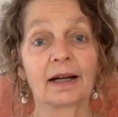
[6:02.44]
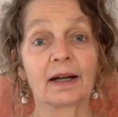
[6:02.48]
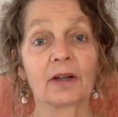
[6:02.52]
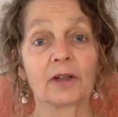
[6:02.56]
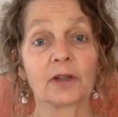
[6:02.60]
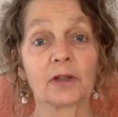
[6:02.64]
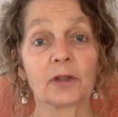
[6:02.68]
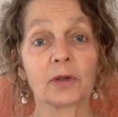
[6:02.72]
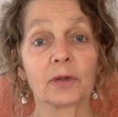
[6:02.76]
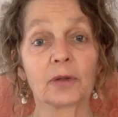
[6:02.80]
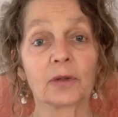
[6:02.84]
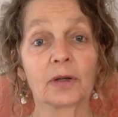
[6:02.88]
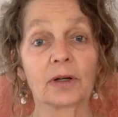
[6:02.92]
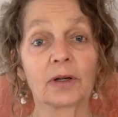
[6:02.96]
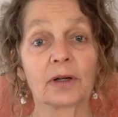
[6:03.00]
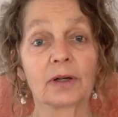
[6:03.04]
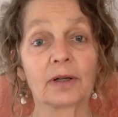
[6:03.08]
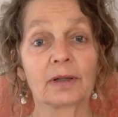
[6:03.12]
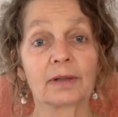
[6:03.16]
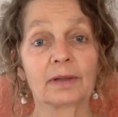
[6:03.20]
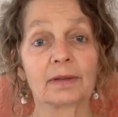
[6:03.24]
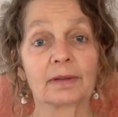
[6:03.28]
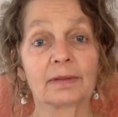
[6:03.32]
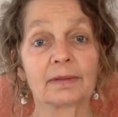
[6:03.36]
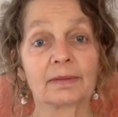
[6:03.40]
unhook,
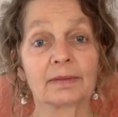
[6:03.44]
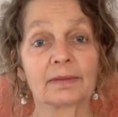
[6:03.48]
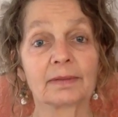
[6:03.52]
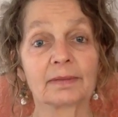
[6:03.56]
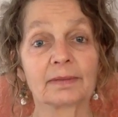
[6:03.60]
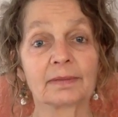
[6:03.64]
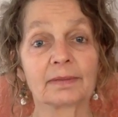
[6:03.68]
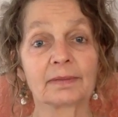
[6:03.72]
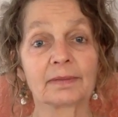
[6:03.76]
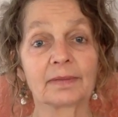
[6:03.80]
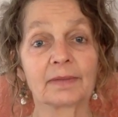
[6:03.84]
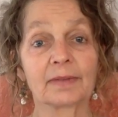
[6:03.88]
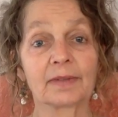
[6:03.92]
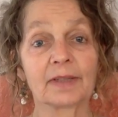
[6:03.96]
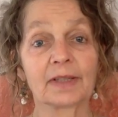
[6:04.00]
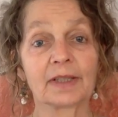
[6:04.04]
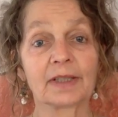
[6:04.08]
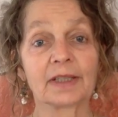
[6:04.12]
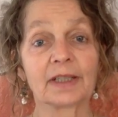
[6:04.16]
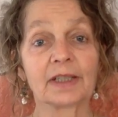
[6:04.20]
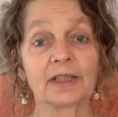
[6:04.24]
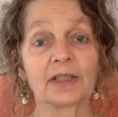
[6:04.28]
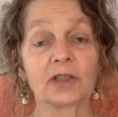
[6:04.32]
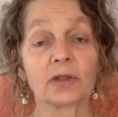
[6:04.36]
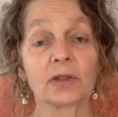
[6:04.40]

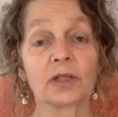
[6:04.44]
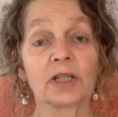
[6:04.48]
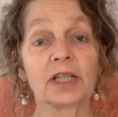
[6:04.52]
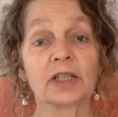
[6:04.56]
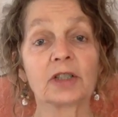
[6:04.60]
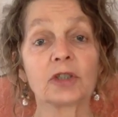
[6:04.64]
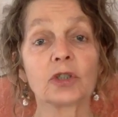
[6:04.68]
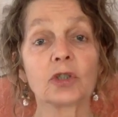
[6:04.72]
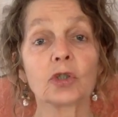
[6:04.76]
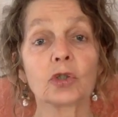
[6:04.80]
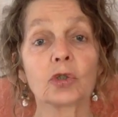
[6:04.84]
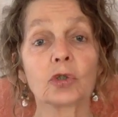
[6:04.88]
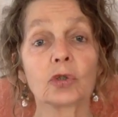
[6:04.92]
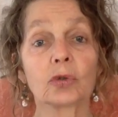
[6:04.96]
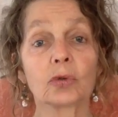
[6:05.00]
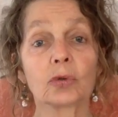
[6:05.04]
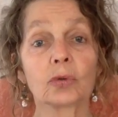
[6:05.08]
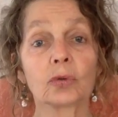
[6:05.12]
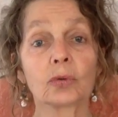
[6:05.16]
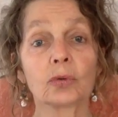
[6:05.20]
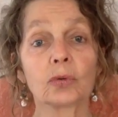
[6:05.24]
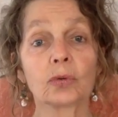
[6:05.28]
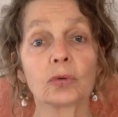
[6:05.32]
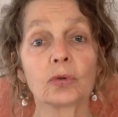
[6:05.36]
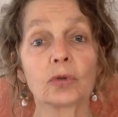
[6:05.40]
that you can
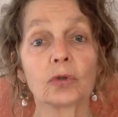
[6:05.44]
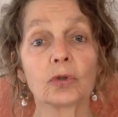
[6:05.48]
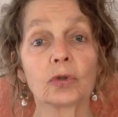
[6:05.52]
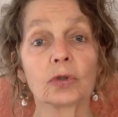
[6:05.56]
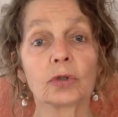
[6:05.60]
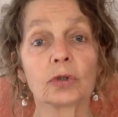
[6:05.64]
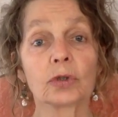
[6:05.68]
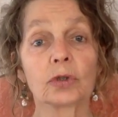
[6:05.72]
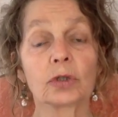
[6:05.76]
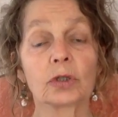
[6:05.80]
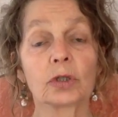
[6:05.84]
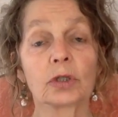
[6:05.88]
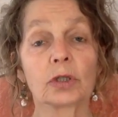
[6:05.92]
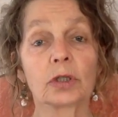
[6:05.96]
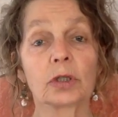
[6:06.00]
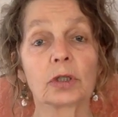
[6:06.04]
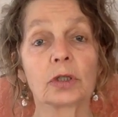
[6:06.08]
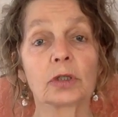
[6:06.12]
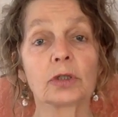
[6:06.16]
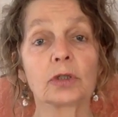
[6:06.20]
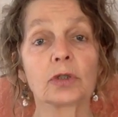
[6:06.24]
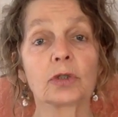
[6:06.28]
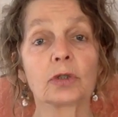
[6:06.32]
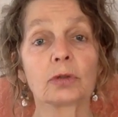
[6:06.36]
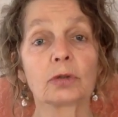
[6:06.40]
choose
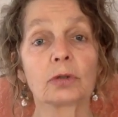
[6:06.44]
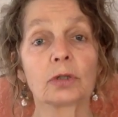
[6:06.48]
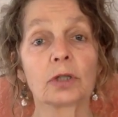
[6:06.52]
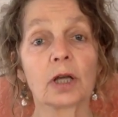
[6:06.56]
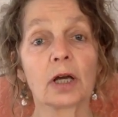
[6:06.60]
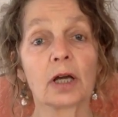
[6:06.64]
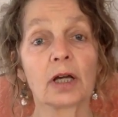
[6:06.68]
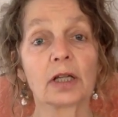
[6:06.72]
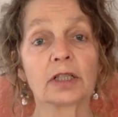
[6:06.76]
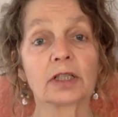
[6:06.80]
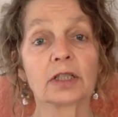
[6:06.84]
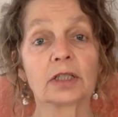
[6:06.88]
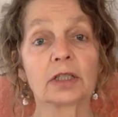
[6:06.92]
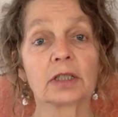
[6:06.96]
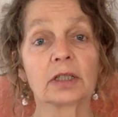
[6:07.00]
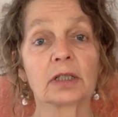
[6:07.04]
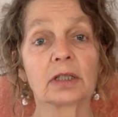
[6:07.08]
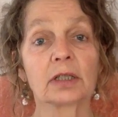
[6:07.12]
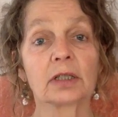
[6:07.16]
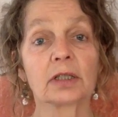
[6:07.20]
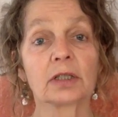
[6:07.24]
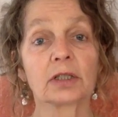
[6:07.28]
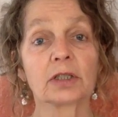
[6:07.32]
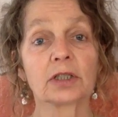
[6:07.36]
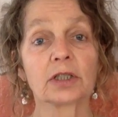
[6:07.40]
to not
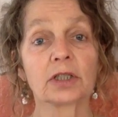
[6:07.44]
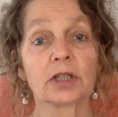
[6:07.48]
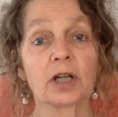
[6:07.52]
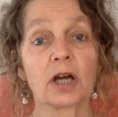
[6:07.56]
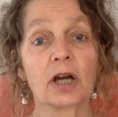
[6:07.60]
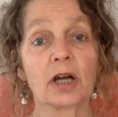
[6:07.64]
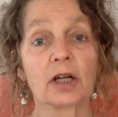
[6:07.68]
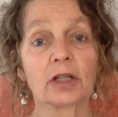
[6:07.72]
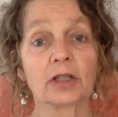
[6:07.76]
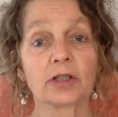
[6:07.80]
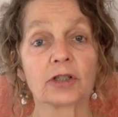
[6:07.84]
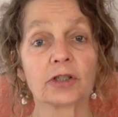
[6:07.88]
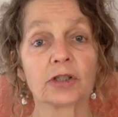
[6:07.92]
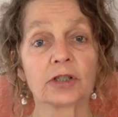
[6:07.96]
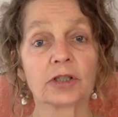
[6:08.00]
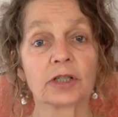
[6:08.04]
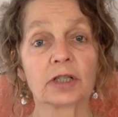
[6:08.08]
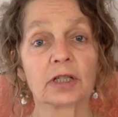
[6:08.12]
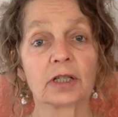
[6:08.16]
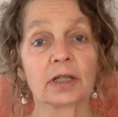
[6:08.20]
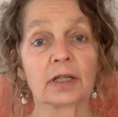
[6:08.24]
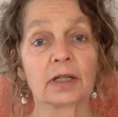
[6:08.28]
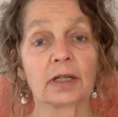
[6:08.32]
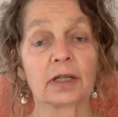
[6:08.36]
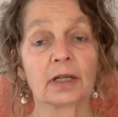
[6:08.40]

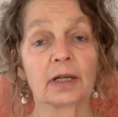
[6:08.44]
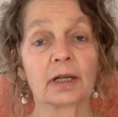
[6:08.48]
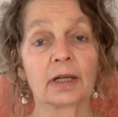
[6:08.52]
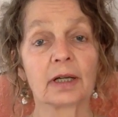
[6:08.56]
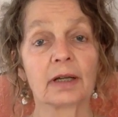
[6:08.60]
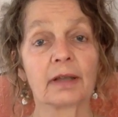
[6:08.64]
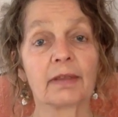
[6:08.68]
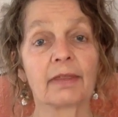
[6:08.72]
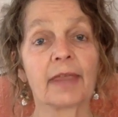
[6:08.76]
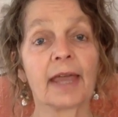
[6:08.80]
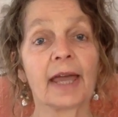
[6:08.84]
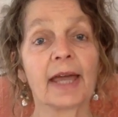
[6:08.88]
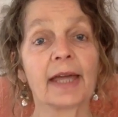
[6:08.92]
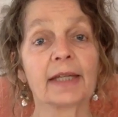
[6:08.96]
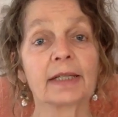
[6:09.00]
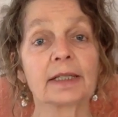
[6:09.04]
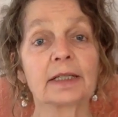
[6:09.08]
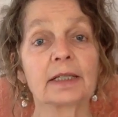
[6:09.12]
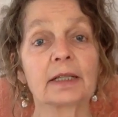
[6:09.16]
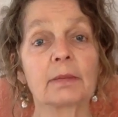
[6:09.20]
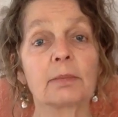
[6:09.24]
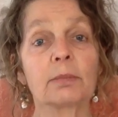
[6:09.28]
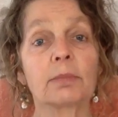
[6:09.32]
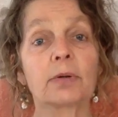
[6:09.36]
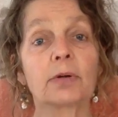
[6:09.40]
touch
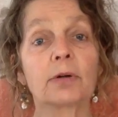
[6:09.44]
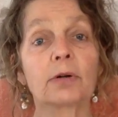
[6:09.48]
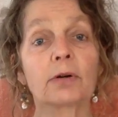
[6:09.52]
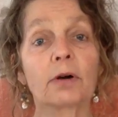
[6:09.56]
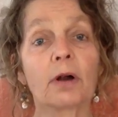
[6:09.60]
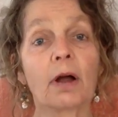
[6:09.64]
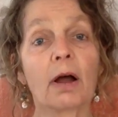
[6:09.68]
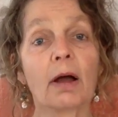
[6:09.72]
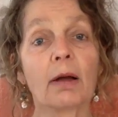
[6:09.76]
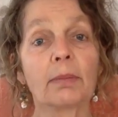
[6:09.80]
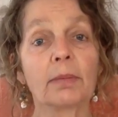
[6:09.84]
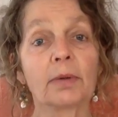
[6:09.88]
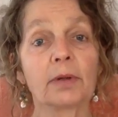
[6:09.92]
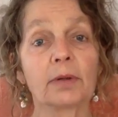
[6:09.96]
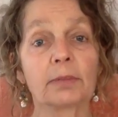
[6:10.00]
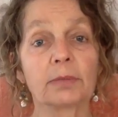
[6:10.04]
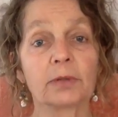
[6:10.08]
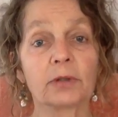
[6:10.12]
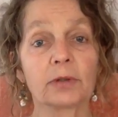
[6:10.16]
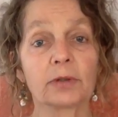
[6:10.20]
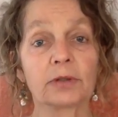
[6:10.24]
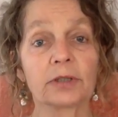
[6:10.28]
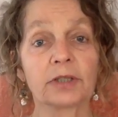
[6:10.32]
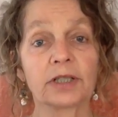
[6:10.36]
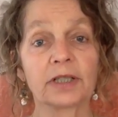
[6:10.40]
that problem
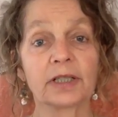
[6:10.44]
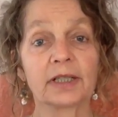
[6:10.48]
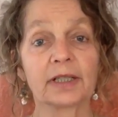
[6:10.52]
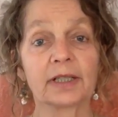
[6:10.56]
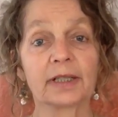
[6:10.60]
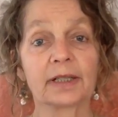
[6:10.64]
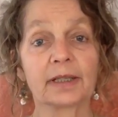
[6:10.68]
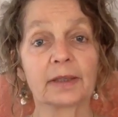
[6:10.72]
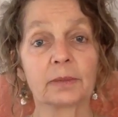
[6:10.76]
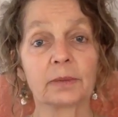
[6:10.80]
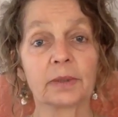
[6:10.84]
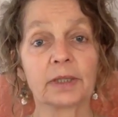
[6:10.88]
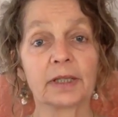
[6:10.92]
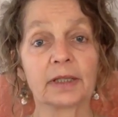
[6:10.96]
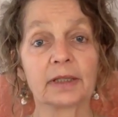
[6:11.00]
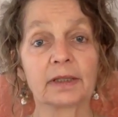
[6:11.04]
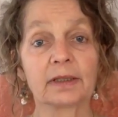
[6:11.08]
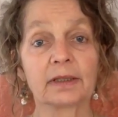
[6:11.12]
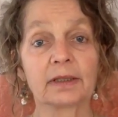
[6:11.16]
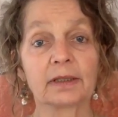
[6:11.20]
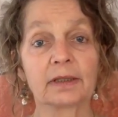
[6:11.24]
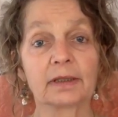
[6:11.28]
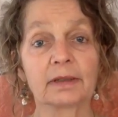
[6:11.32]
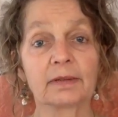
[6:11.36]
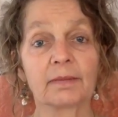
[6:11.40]
you're dealing
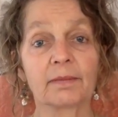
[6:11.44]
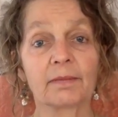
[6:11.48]
with,